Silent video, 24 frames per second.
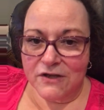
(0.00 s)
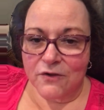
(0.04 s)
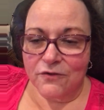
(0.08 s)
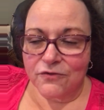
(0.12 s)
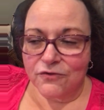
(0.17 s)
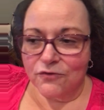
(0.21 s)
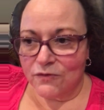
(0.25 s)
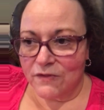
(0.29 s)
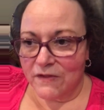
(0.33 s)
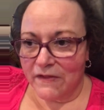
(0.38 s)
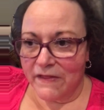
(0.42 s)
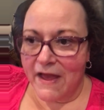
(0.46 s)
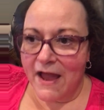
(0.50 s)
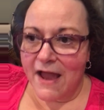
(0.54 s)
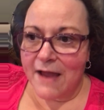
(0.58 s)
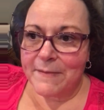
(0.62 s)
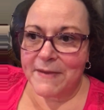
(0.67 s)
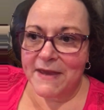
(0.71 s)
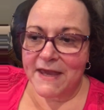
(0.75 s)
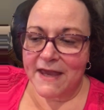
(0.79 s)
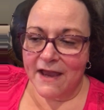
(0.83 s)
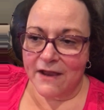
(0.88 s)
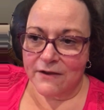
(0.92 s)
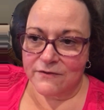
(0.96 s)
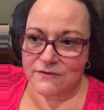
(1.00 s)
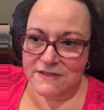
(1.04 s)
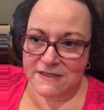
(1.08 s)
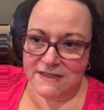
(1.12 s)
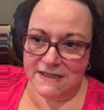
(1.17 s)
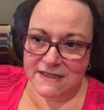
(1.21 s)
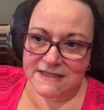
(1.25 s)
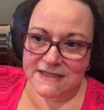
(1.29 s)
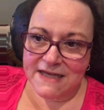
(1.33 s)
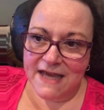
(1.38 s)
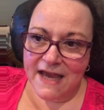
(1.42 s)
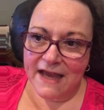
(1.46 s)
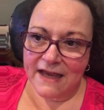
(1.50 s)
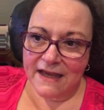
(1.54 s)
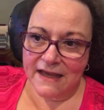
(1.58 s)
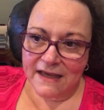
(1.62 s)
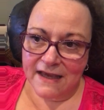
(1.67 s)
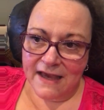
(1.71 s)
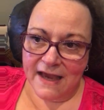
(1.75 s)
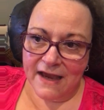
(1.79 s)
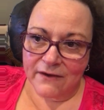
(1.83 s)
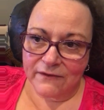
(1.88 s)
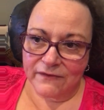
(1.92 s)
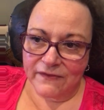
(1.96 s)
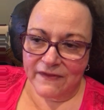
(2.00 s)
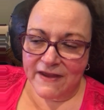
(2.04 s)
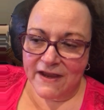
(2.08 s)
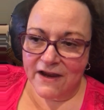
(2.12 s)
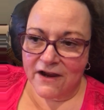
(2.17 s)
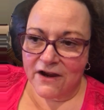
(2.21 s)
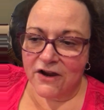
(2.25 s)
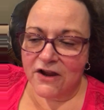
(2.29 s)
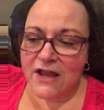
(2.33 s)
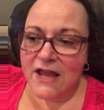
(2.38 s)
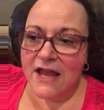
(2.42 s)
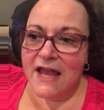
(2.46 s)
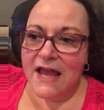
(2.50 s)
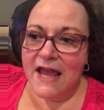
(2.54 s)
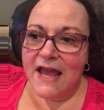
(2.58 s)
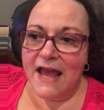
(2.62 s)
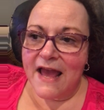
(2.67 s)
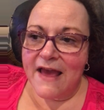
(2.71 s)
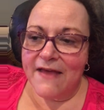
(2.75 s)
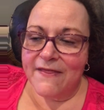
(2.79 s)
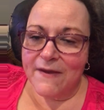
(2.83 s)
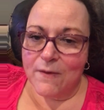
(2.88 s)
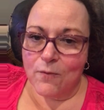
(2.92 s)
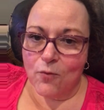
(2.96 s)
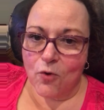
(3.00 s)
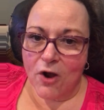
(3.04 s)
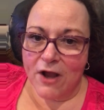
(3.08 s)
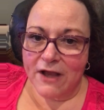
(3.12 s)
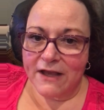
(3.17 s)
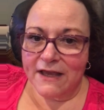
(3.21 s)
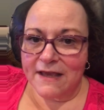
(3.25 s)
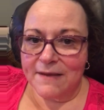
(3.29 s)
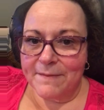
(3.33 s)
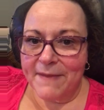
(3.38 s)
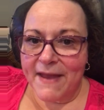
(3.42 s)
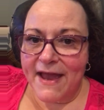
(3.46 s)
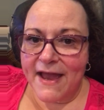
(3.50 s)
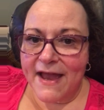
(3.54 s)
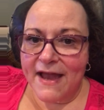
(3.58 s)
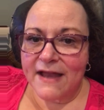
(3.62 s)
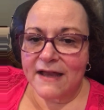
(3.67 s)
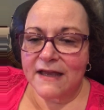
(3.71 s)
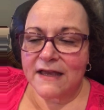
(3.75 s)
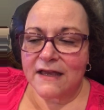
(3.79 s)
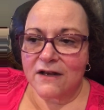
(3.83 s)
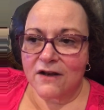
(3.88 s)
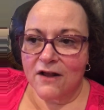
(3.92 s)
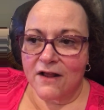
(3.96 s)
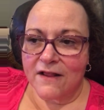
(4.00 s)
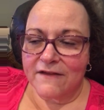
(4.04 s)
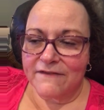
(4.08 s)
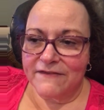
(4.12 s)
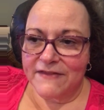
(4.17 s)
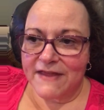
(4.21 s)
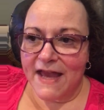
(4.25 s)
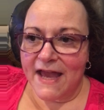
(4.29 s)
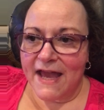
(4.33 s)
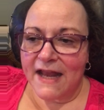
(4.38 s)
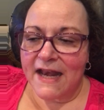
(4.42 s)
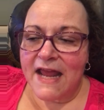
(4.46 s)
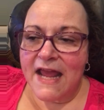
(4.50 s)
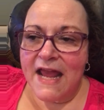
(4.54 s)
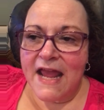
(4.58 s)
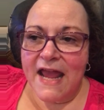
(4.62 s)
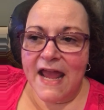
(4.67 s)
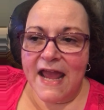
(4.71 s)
through the lobby, out to the deck, out there, and then walking back and all of that.